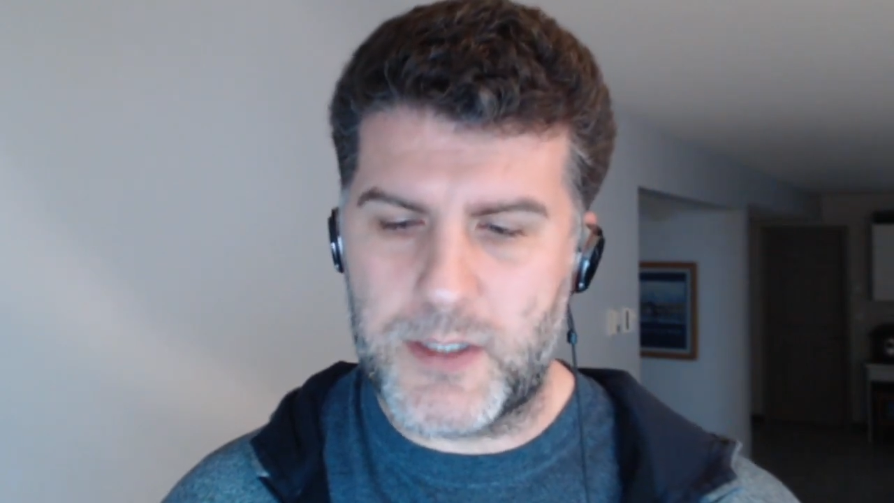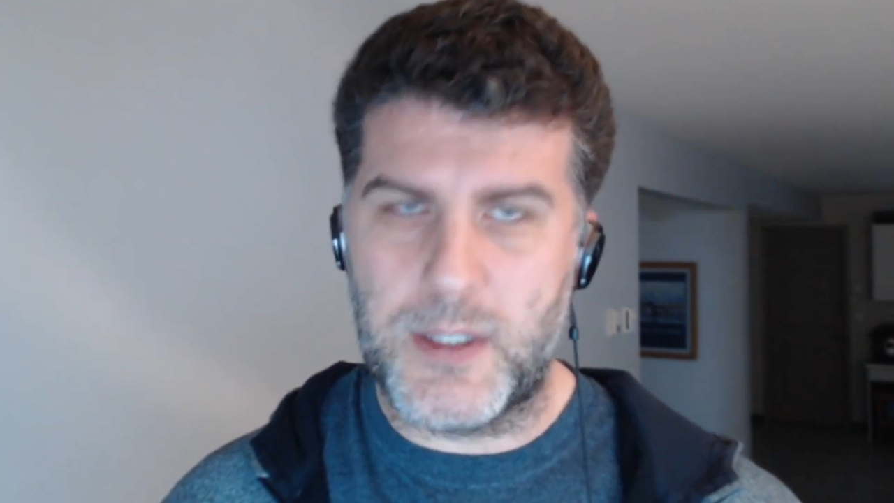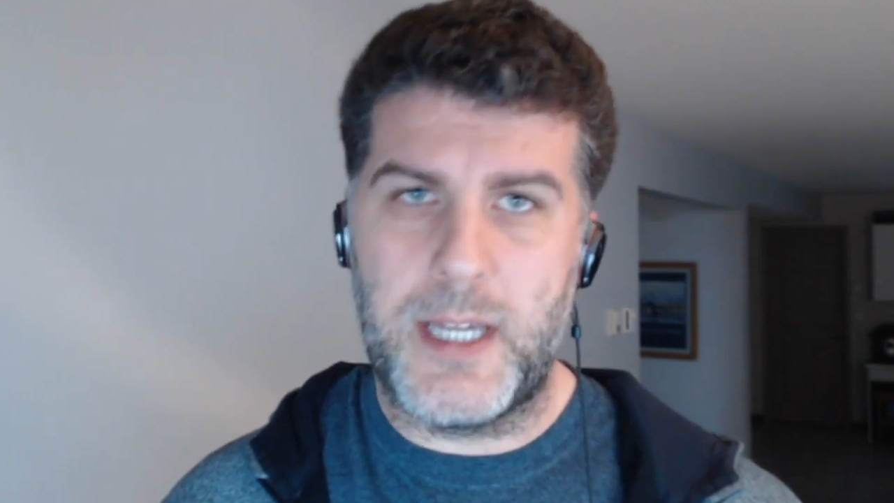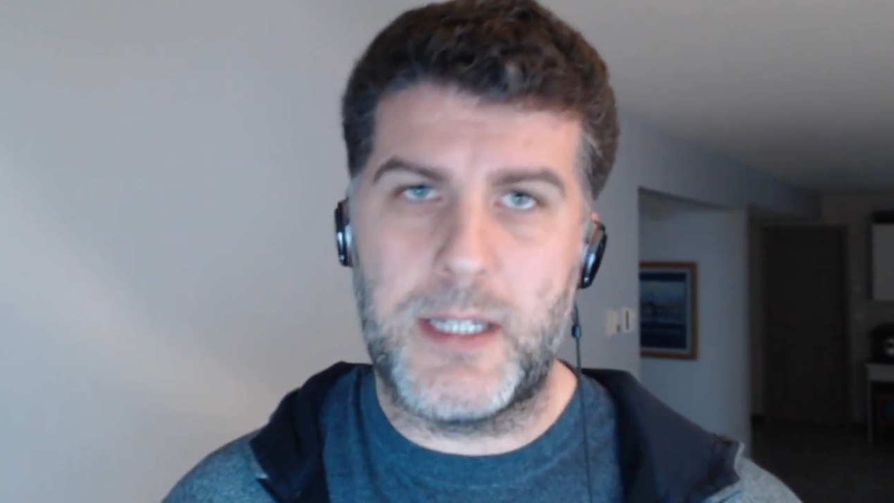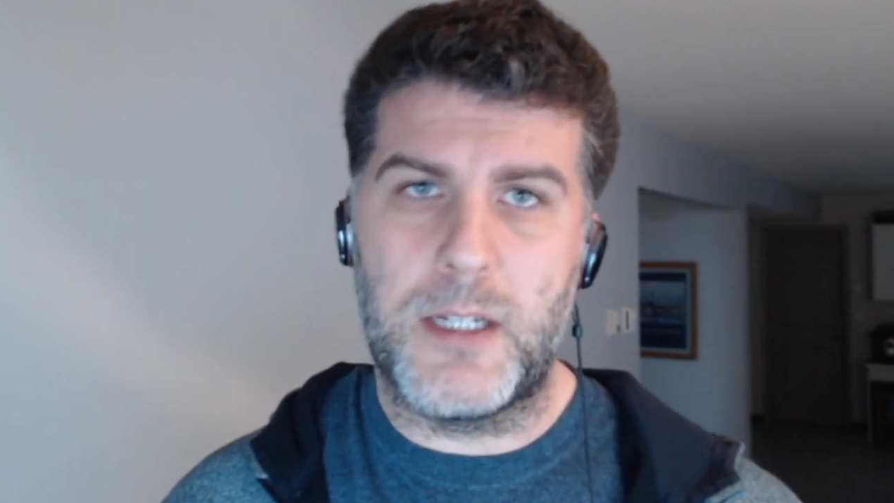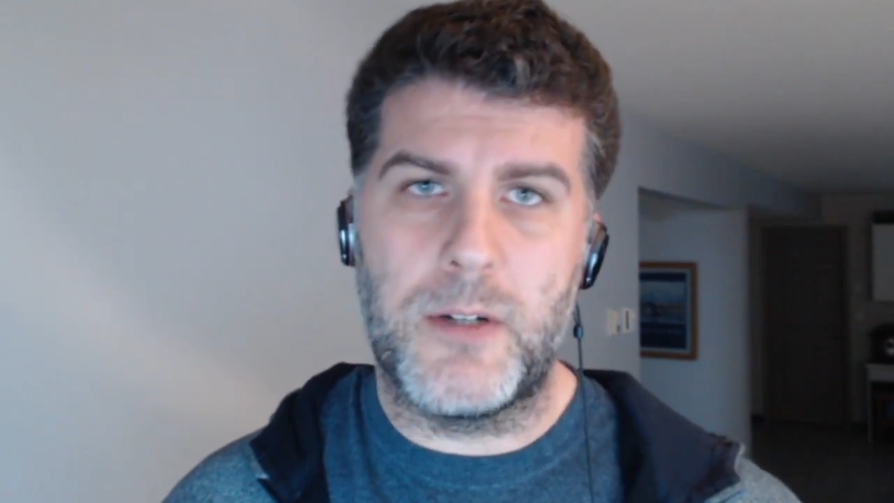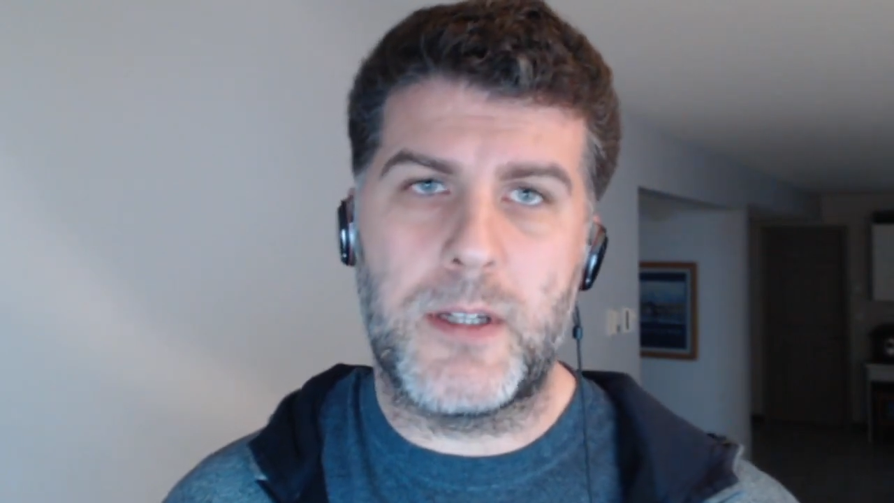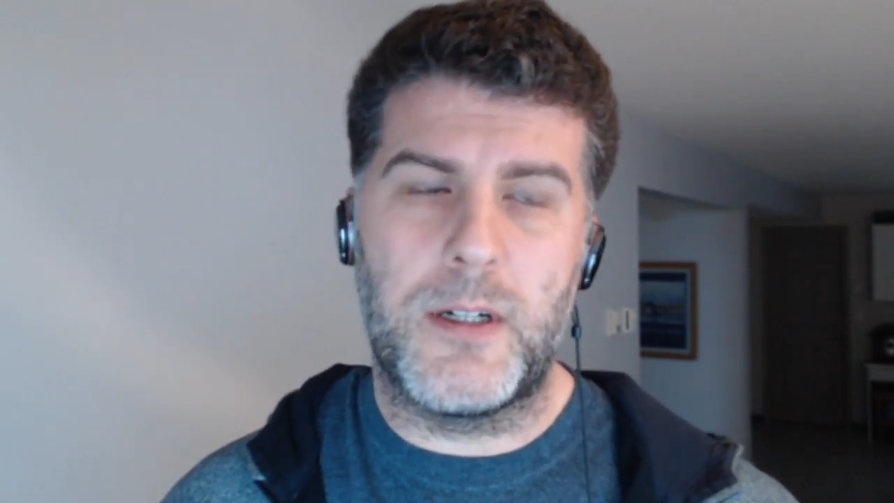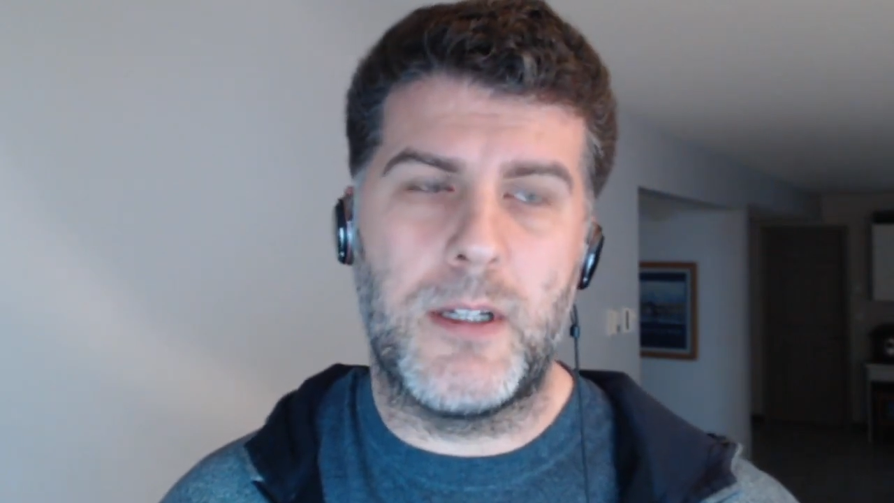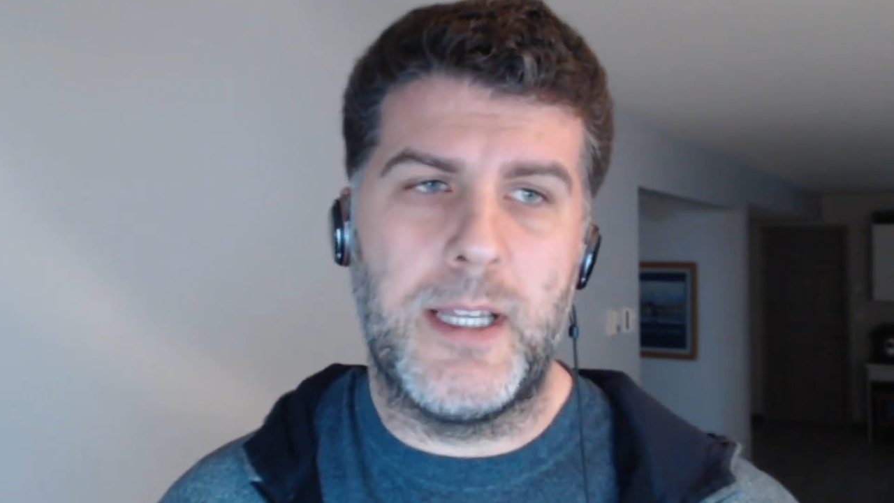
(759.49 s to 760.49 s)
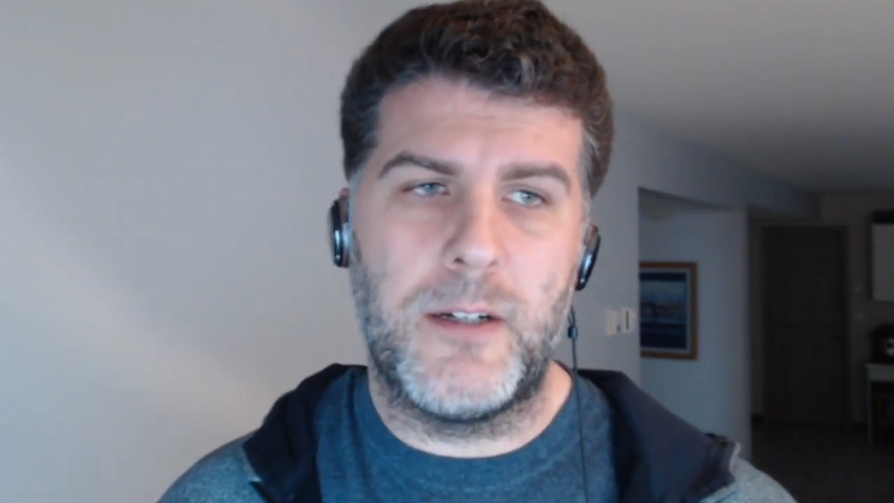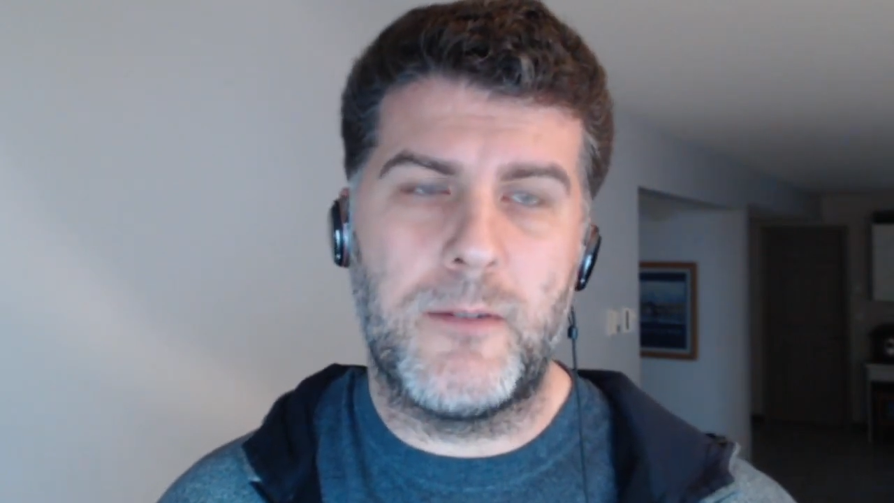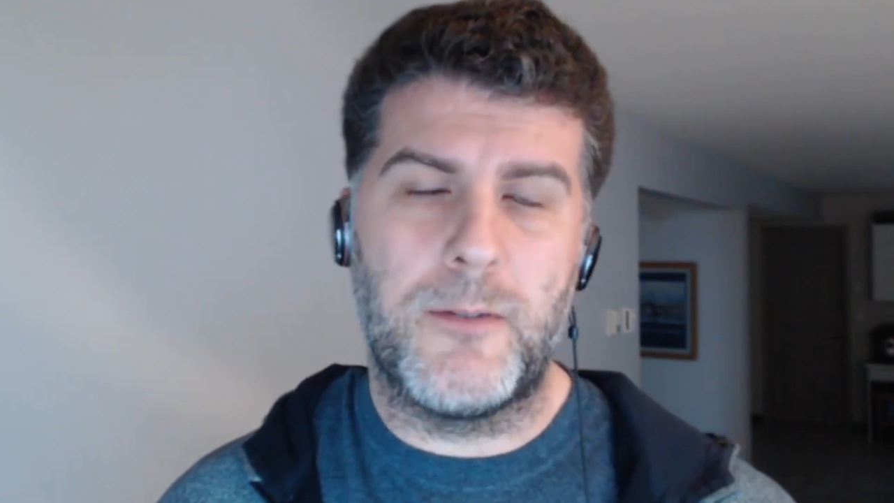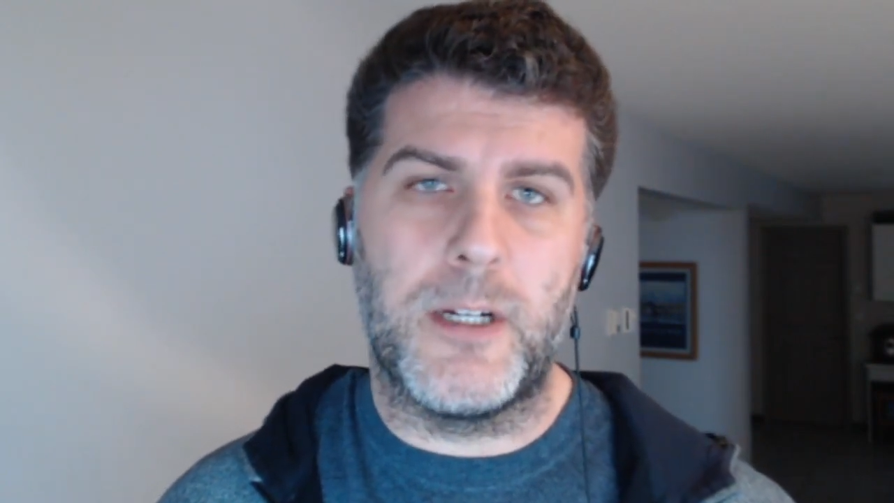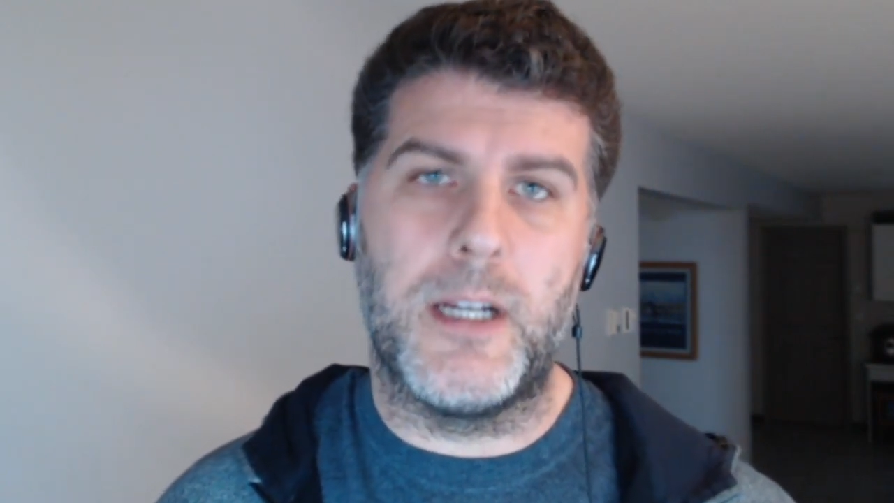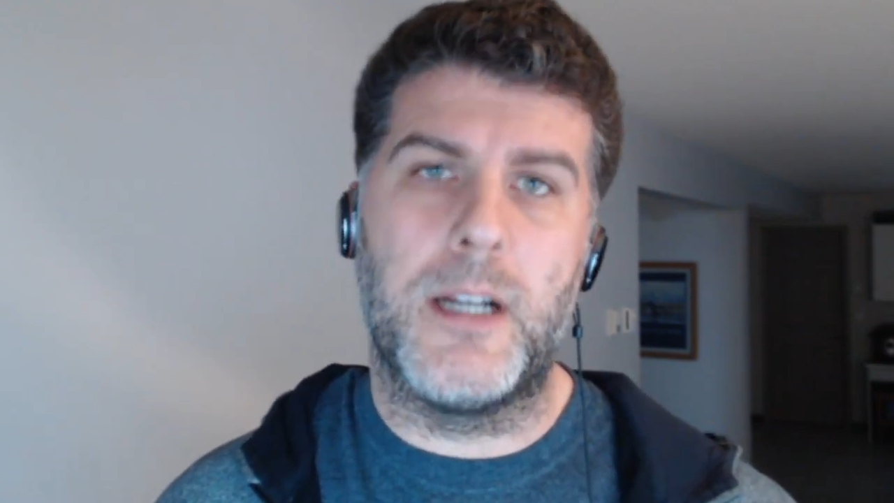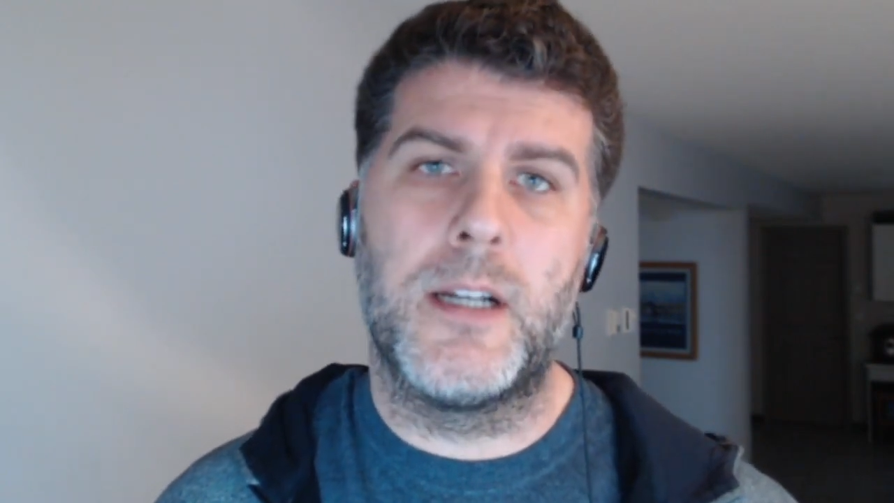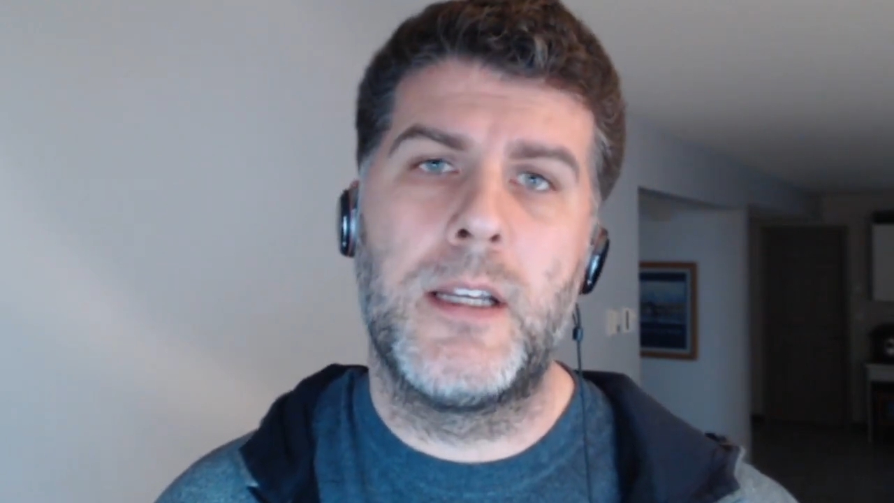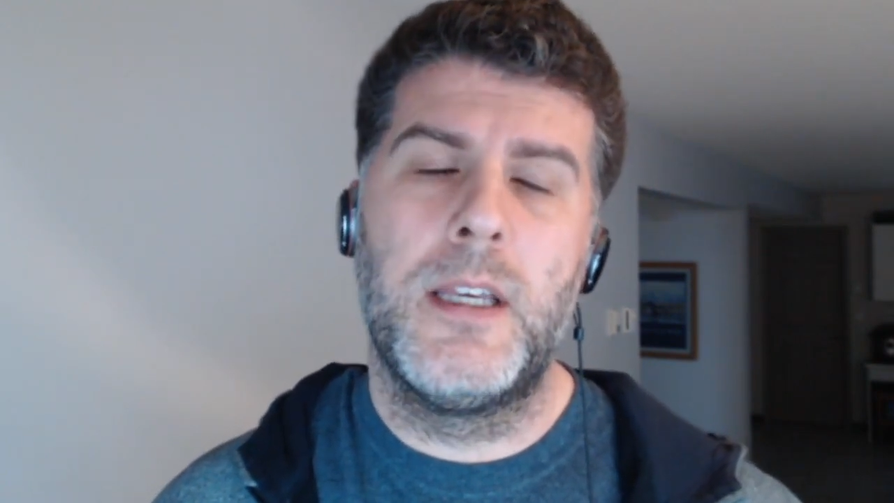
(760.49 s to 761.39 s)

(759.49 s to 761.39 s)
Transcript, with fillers: so they had to go with an alt lender for a year.